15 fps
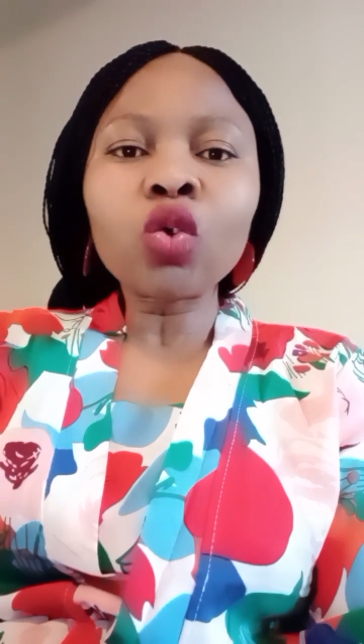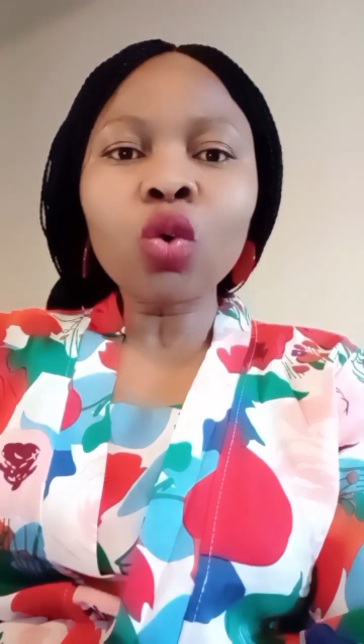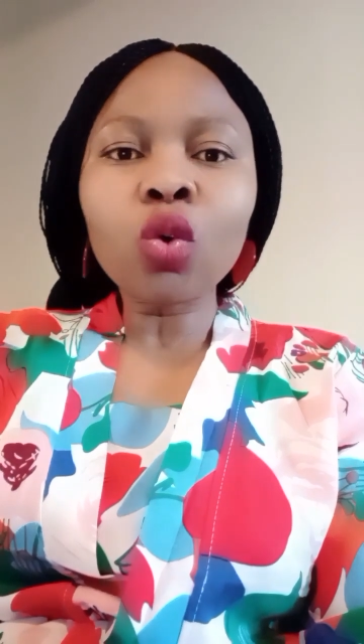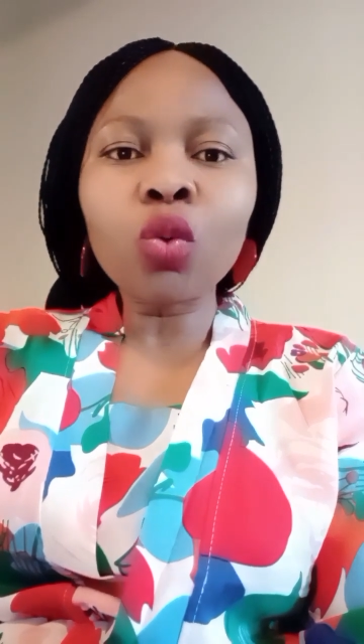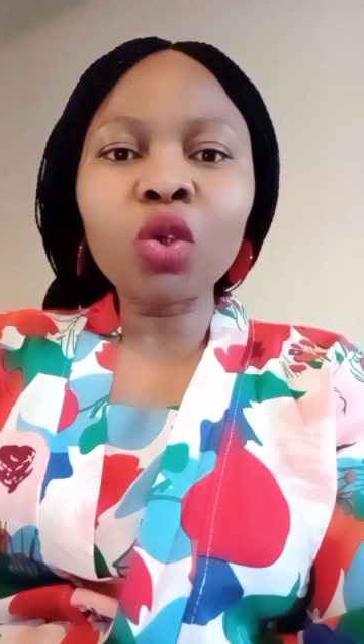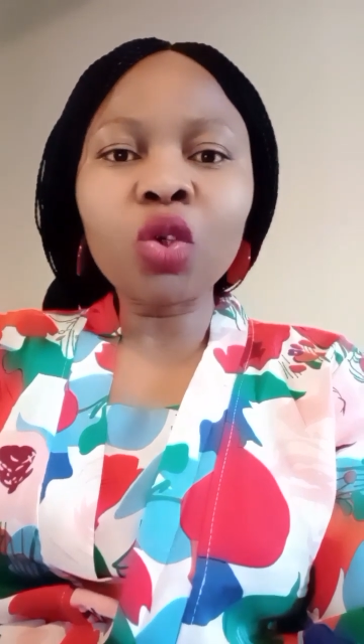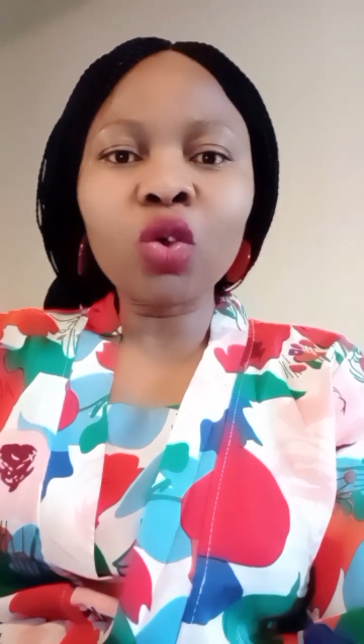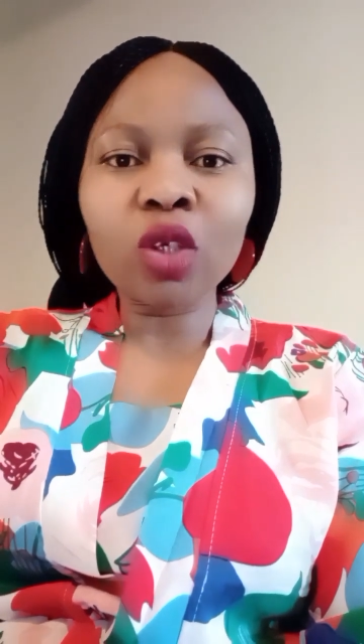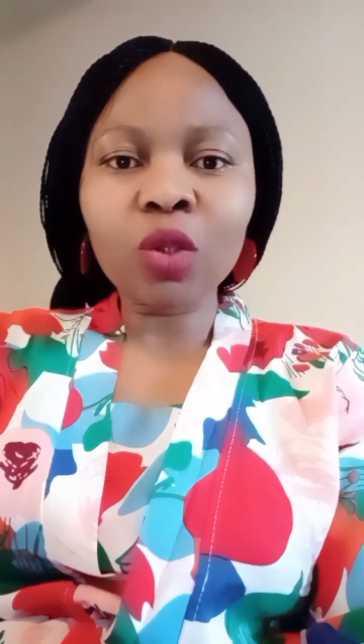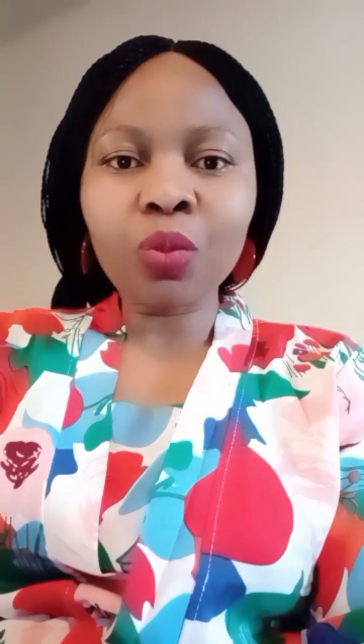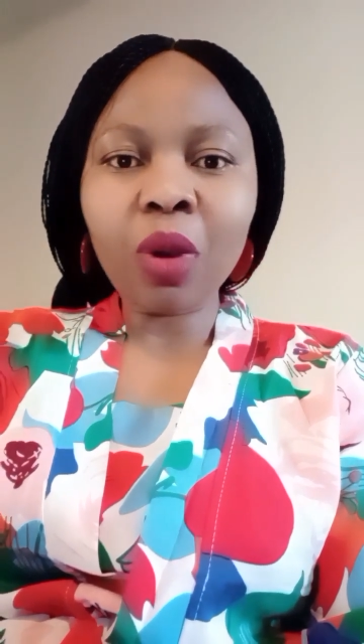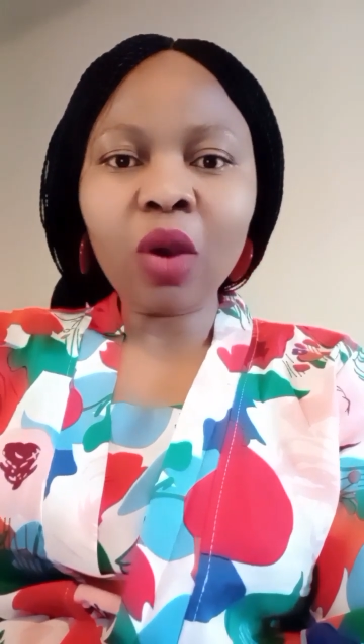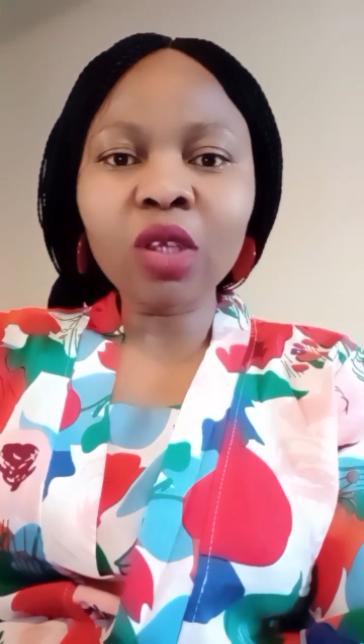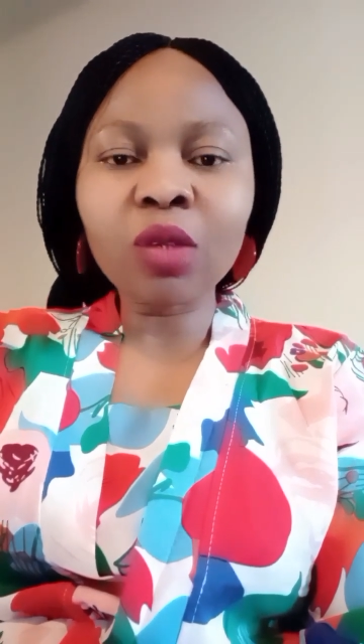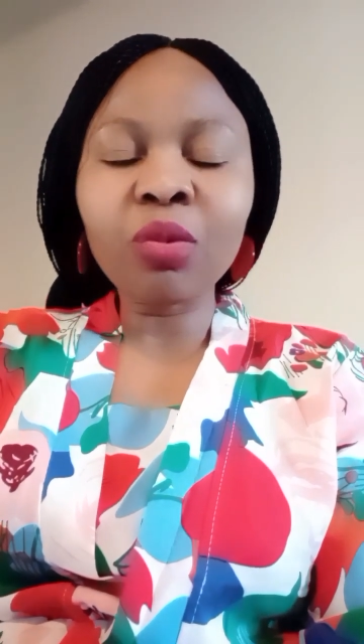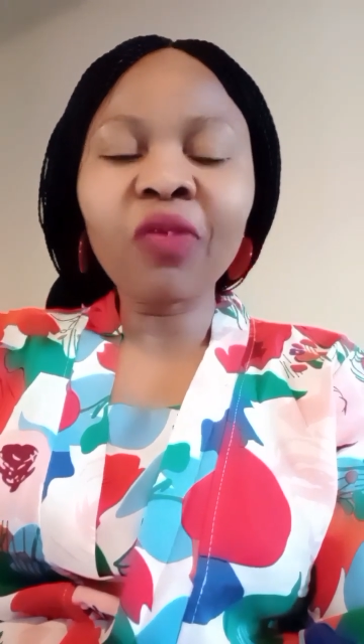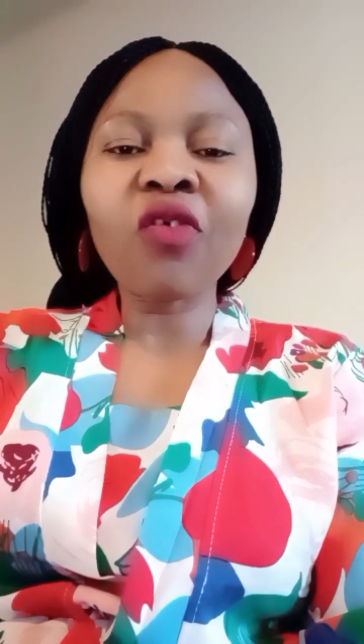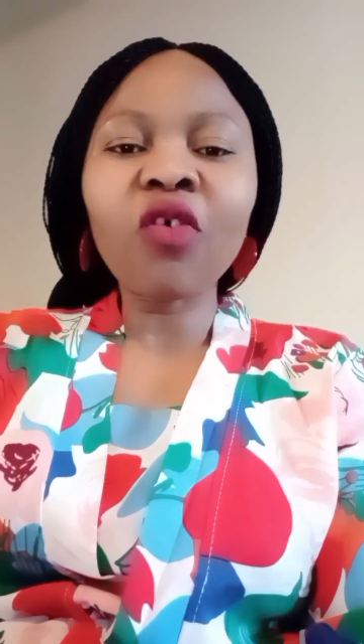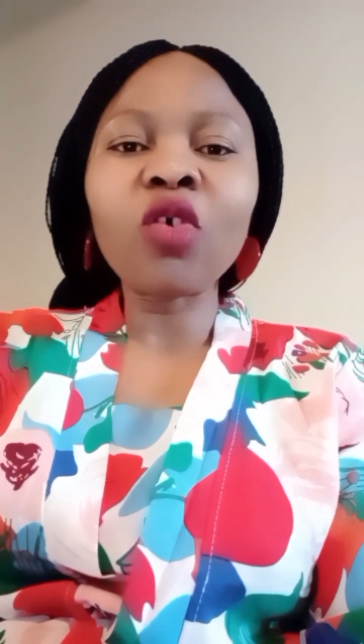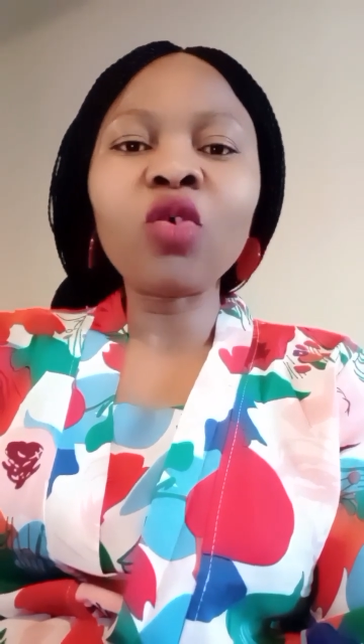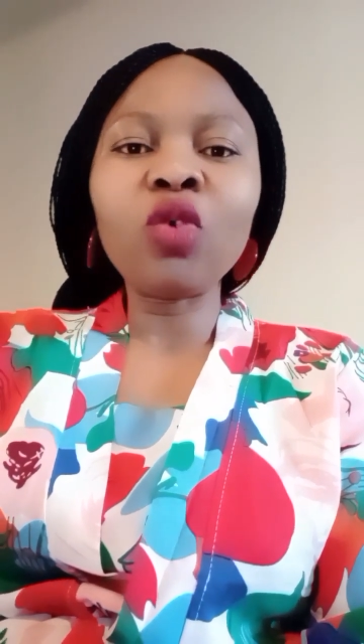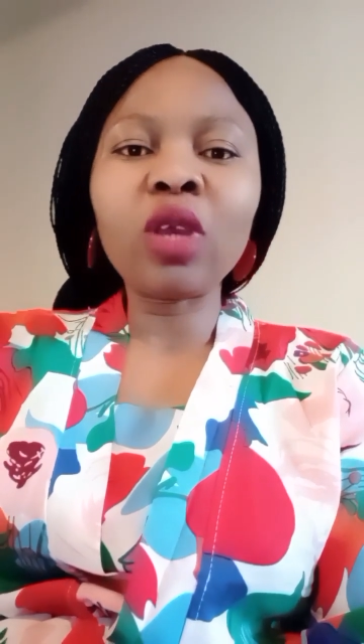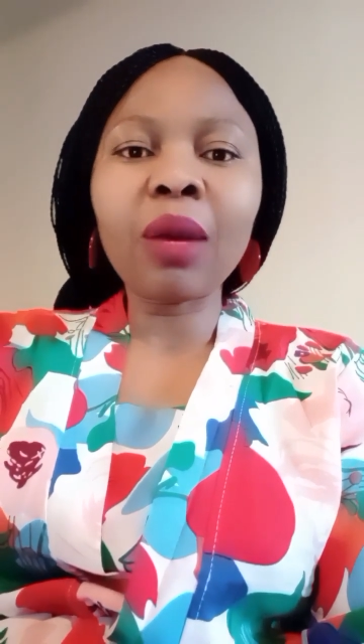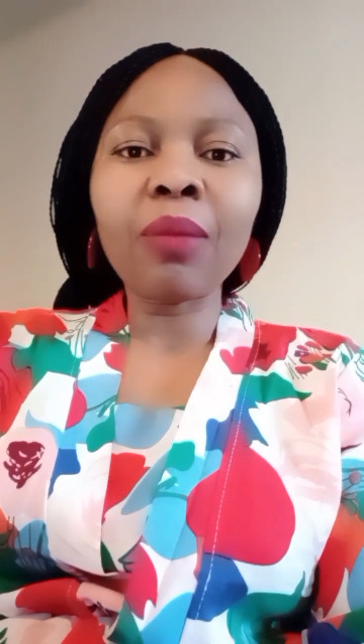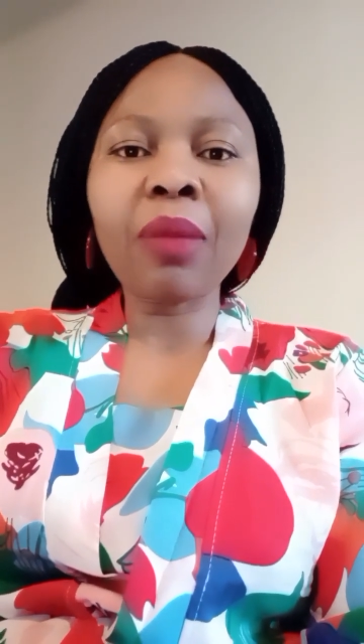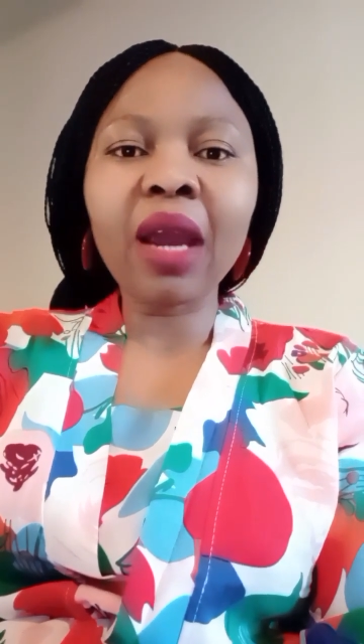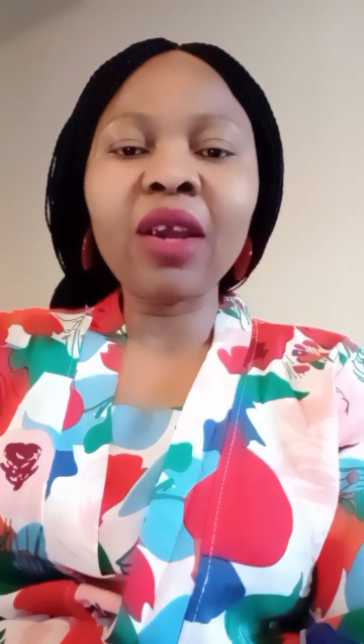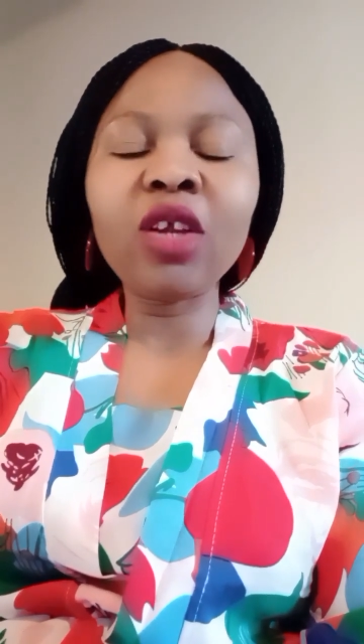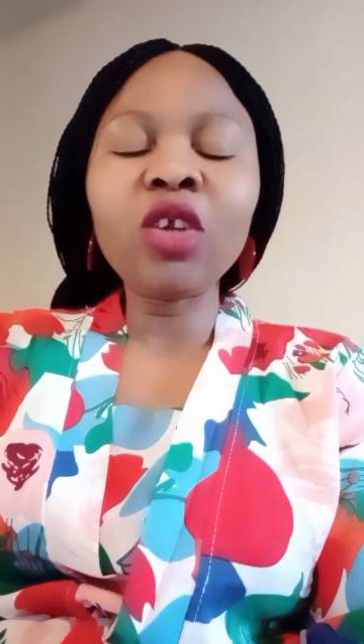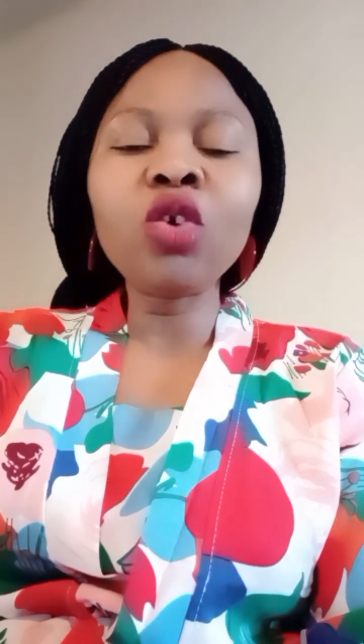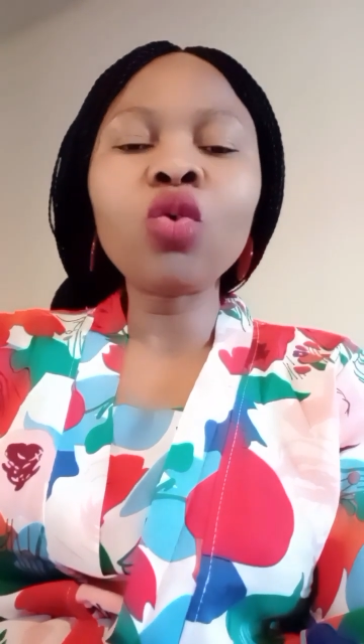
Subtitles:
talk with your spouse before you get married.